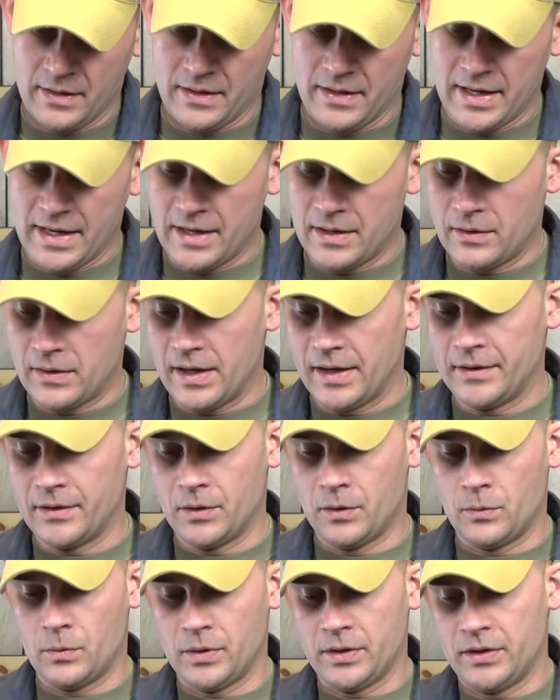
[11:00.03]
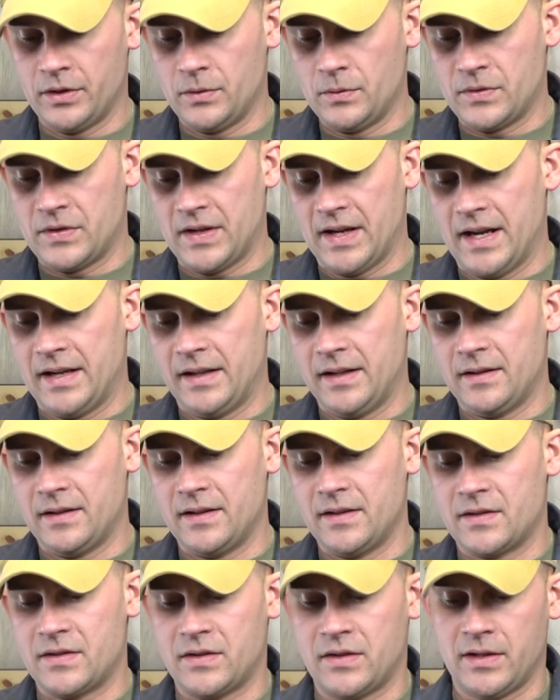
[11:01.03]
Now, I don't want to use any of
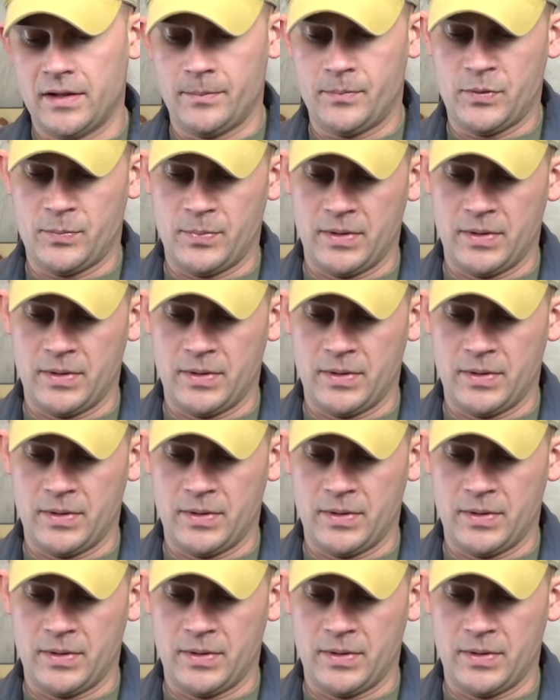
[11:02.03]
these tips